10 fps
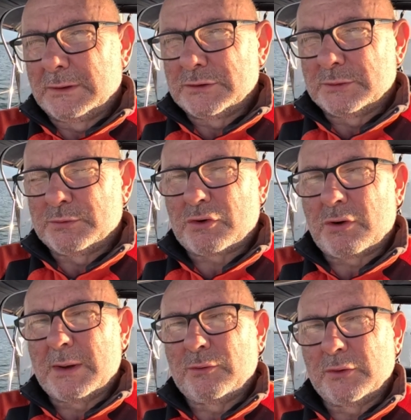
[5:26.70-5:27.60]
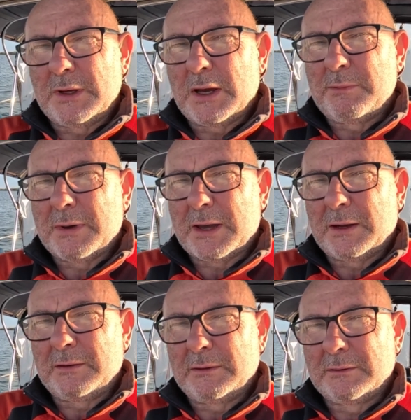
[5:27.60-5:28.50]
subscribed on the
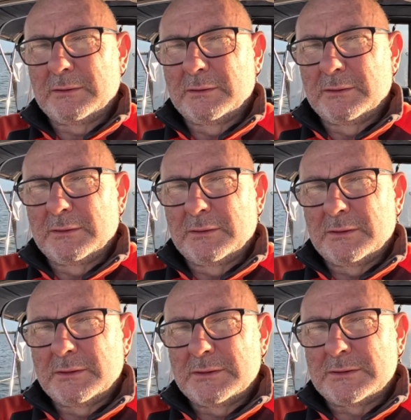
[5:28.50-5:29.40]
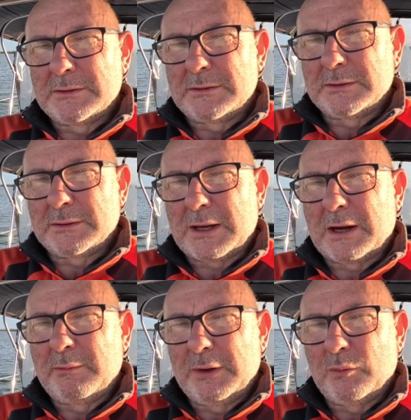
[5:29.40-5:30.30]
iPad to the
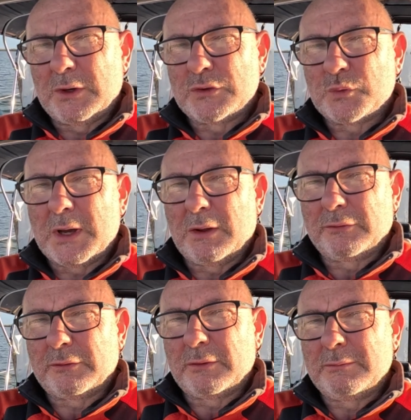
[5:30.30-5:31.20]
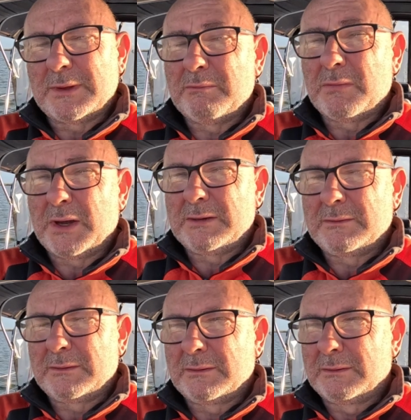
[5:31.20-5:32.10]
Caribbean one as well, so that might